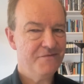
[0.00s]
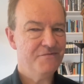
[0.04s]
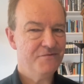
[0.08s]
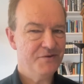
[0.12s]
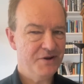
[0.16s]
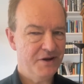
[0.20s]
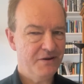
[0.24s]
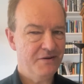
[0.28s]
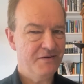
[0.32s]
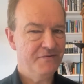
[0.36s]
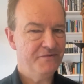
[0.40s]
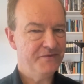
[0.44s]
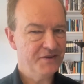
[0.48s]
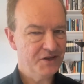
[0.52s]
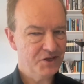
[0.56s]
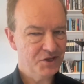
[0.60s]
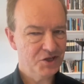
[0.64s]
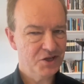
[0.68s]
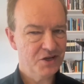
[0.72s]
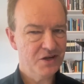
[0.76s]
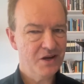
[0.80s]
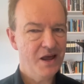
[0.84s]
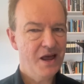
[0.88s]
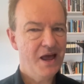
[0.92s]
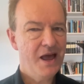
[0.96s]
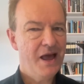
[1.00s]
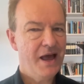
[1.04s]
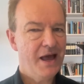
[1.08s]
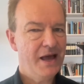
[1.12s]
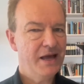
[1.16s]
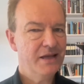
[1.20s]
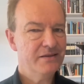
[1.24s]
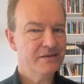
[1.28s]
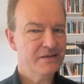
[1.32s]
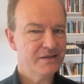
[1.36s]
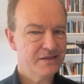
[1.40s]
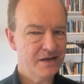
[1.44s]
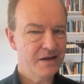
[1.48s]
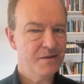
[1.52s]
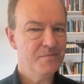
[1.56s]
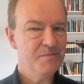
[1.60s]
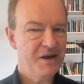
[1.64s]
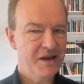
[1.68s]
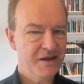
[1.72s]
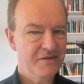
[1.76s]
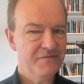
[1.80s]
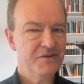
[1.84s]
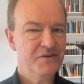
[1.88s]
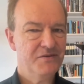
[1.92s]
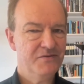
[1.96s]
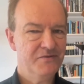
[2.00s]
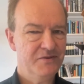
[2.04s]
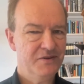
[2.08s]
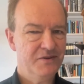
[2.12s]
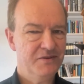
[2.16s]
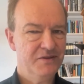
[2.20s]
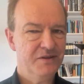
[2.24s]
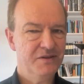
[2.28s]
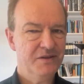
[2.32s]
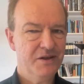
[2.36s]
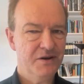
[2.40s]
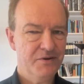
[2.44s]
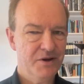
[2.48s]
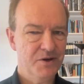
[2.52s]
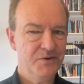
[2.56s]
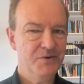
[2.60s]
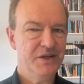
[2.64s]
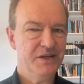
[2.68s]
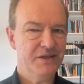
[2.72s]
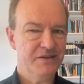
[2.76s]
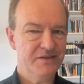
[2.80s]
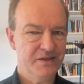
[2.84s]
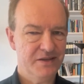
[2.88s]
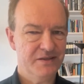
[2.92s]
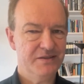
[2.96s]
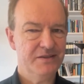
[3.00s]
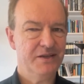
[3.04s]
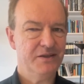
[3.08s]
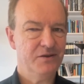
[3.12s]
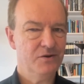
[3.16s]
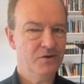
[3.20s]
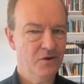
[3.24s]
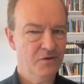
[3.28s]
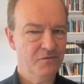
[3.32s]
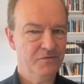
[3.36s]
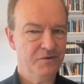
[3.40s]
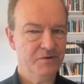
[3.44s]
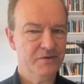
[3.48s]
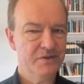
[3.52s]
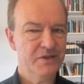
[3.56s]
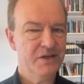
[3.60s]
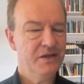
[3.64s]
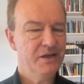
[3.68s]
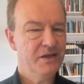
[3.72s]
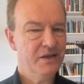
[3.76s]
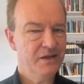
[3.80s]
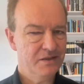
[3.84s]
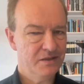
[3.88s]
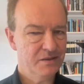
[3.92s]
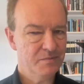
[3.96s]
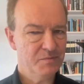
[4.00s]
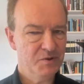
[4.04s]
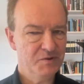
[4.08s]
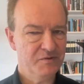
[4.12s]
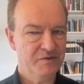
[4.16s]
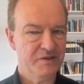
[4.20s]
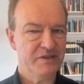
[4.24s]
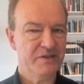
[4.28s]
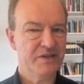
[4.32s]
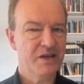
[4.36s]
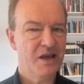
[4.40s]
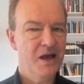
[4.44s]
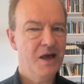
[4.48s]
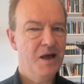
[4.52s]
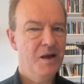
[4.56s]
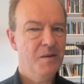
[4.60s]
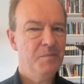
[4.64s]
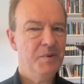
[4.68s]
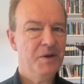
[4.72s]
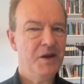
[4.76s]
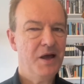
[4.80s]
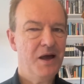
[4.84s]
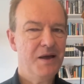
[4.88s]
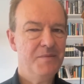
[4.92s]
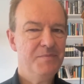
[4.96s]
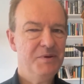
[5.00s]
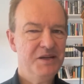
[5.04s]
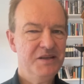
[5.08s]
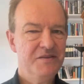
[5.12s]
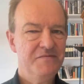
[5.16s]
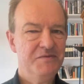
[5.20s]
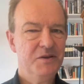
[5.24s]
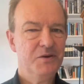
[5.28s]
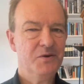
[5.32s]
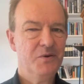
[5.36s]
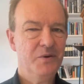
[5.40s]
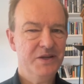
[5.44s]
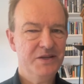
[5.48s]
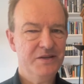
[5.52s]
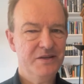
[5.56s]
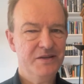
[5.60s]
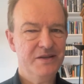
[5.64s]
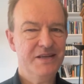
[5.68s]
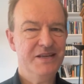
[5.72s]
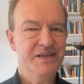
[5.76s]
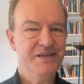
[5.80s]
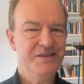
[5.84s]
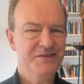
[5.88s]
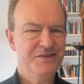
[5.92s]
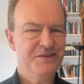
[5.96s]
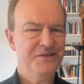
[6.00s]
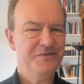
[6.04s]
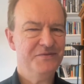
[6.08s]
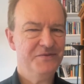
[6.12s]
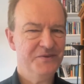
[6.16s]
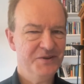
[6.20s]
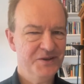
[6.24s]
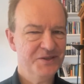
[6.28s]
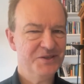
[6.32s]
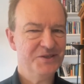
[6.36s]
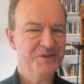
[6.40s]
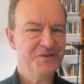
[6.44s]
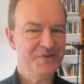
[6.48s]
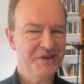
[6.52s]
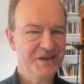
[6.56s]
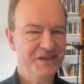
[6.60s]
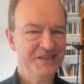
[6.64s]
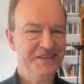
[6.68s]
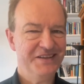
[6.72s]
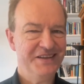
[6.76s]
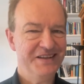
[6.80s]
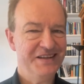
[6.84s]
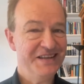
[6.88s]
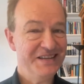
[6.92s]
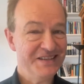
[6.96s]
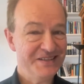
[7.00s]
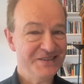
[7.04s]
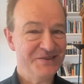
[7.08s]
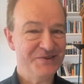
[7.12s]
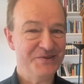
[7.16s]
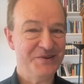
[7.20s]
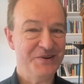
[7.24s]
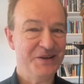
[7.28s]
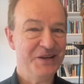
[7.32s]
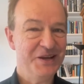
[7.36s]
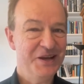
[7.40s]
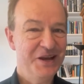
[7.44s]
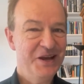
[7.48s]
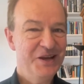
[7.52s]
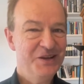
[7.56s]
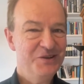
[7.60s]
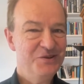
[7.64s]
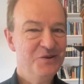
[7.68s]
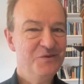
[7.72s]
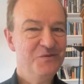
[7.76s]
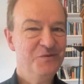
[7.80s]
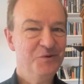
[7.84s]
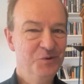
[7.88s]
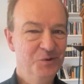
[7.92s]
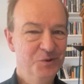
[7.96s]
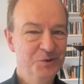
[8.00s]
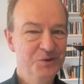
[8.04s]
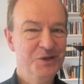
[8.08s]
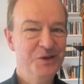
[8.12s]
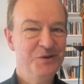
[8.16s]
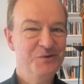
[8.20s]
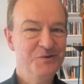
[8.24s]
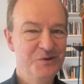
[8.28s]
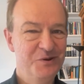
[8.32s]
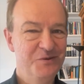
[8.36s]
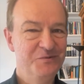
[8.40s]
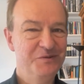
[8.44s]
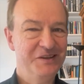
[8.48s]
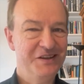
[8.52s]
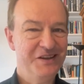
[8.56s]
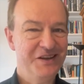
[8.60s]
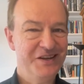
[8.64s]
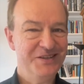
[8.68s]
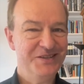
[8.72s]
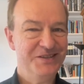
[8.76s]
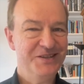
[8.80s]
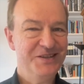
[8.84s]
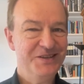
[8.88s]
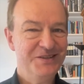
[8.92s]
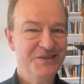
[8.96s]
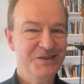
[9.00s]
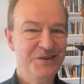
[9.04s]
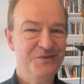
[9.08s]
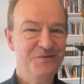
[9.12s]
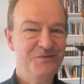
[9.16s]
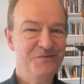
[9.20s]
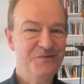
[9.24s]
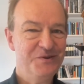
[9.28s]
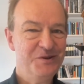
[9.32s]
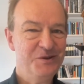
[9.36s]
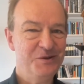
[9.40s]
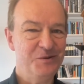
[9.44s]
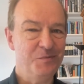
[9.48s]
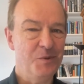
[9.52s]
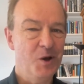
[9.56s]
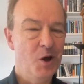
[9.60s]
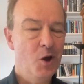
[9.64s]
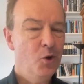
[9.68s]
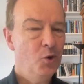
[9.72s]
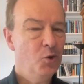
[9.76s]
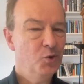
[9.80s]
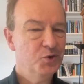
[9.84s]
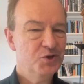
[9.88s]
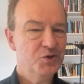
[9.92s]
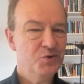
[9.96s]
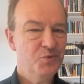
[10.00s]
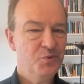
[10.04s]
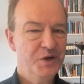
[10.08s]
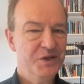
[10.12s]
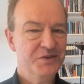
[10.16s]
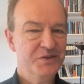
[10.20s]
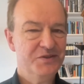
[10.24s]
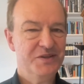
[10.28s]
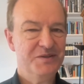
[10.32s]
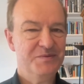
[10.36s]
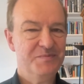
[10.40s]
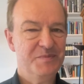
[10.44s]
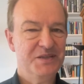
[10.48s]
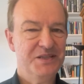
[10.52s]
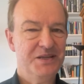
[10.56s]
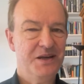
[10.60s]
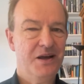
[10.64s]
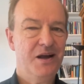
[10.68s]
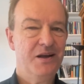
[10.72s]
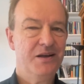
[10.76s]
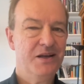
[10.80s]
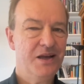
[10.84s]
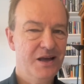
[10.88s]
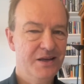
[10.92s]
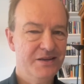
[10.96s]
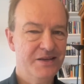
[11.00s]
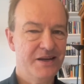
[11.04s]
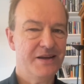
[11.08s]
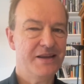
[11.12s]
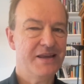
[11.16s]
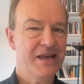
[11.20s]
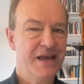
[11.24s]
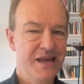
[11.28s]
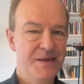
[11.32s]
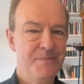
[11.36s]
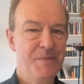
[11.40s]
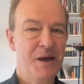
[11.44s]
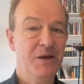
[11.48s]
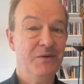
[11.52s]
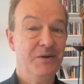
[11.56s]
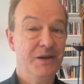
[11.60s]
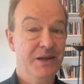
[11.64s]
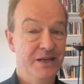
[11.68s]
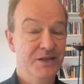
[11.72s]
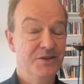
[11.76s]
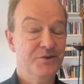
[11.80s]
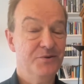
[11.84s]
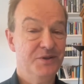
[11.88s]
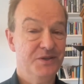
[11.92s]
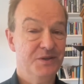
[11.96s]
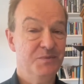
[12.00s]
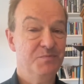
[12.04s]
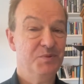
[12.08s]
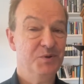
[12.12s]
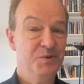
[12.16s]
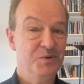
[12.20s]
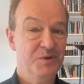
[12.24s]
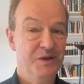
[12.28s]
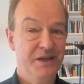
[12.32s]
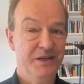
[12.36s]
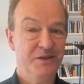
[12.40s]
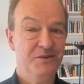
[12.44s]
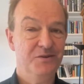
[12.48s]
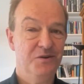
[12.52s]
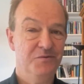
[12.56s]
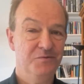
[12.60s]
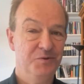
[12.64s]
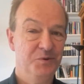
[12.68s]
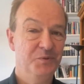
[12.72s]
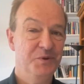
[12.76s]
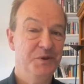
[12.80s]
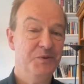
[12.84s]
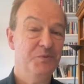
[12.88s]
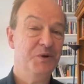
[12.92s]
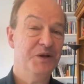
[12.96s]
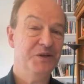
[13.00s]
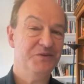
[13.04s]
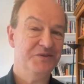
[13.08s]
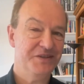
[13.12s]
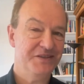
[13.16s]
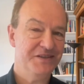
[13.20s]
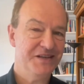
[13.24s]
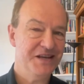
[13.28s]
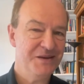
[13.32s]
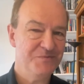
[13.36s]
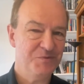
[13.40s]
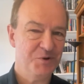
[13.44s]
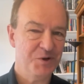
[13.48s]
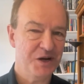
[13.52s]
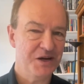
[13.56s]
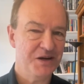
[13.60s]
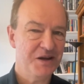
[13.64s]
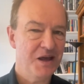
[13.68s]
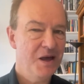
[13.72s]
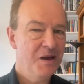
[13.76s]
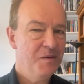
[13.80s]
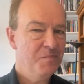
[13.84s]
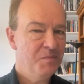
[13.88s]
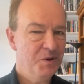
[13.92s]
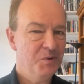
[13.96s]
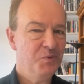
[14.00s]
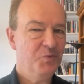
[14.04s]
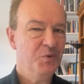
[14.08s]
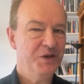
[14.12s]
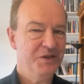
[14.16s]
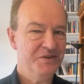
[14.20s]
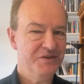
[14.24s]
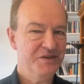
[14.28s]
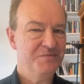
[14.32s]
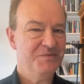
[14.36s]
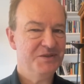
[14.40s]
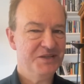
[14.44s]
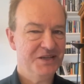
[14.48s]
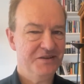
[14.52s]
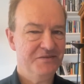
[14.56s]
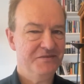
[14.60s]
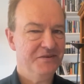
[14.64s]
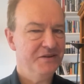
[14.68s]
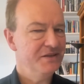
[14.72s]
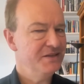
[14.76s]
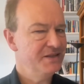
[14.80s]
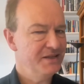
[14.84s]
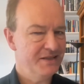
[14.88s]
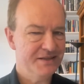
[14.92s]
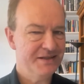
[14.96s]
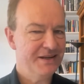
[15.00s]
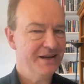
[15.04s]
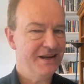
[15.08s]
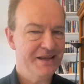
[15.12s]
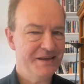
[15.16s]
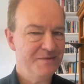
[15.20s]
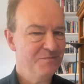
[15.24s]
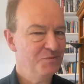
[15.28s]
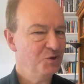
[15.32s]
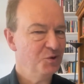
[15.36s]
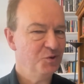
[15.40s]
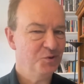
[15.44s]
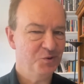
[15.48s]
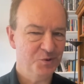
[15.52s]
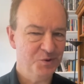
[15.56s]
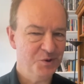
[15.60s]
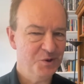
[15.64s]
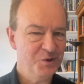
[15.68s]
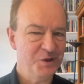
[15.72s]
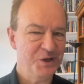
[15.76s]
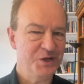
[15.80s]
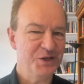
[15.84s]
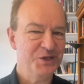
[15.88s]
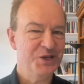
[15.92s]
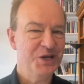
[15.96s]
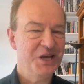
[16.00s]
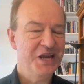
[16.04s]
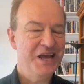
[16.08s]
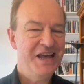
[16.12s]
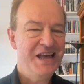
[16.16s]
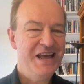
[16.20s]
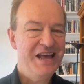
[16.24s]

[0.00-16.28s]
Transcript: written fiction, and some have converted their own existing novels into movies. But I believe that Quentin is the first director in history to have auto-novelised his own film. Orson Welles' Mister Arkadin came out later as a bootleg novel with Welles' name on it, but Welles himself disclaimed all knowledge.